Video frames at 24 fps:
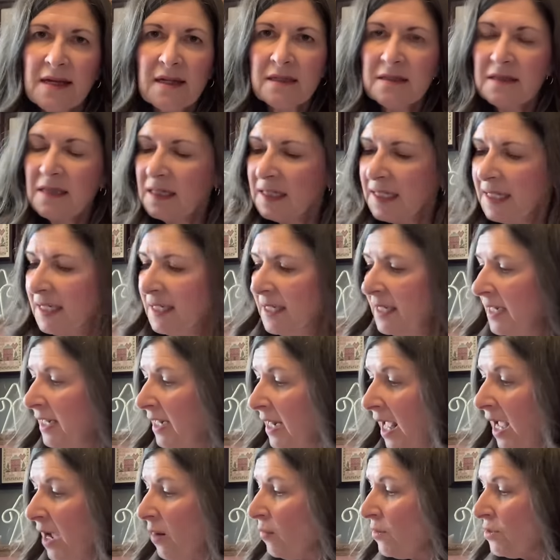on the linen and
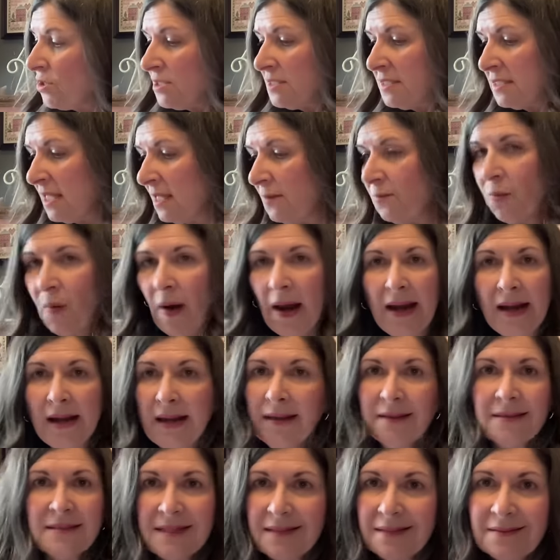I will just keep waiting
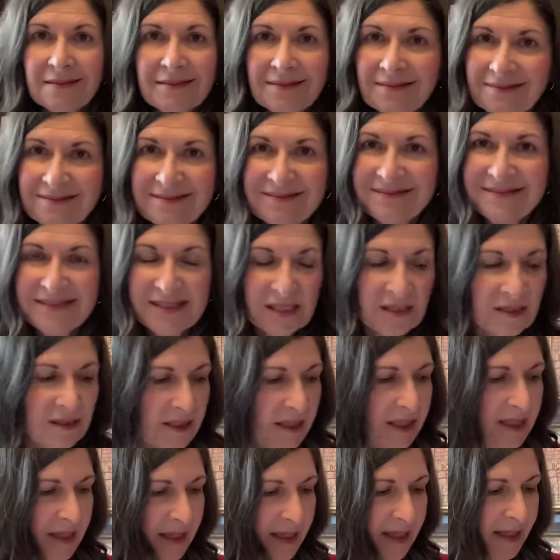until, until
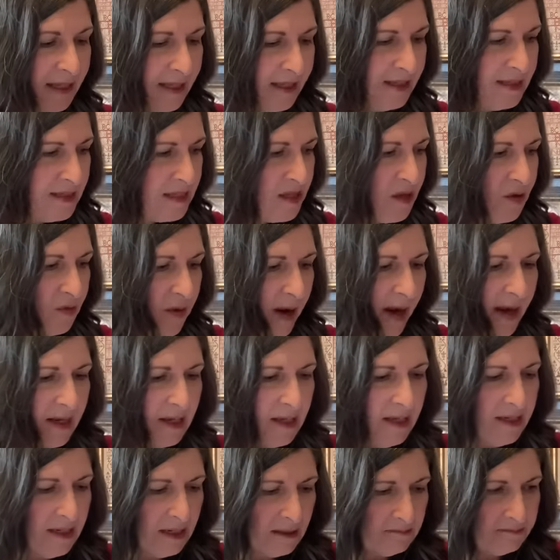it's the right
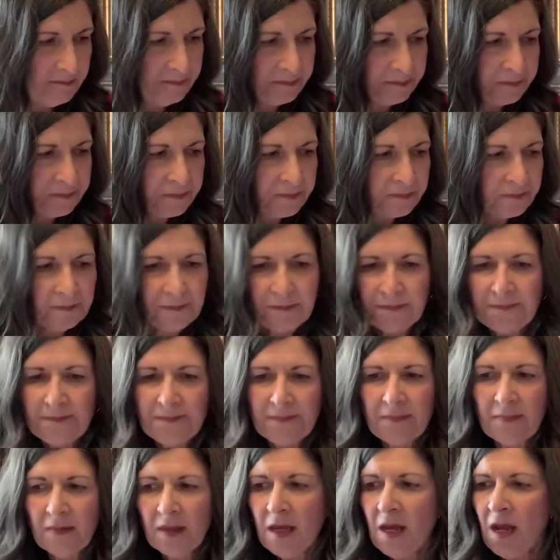linen.
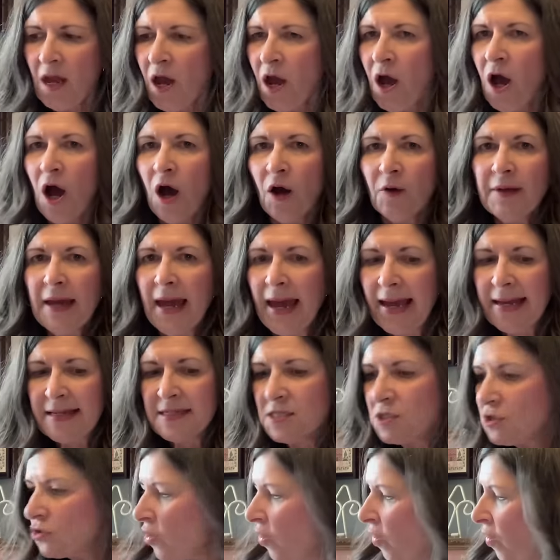Okay,
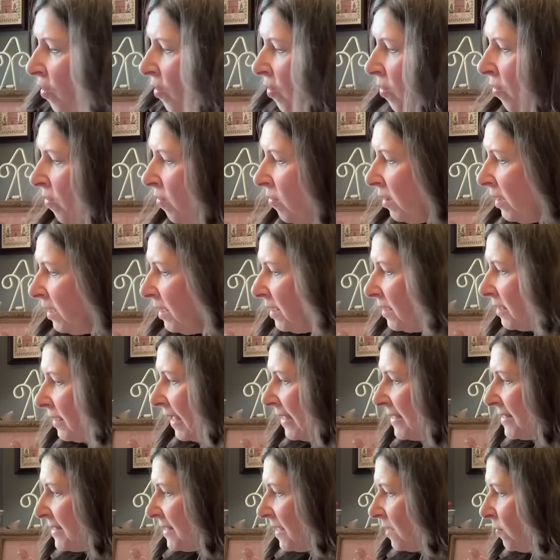so
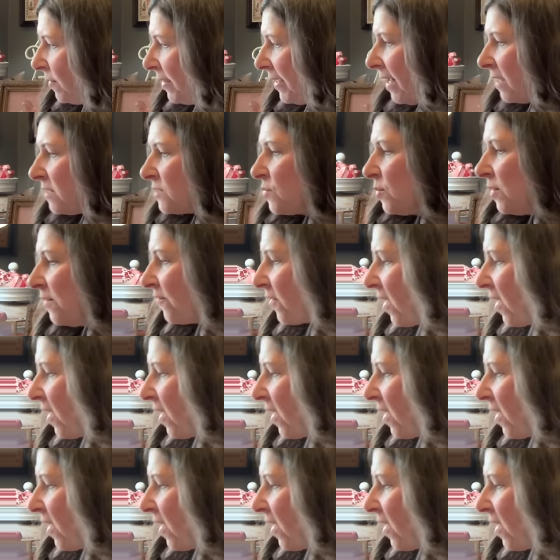let's see what else we've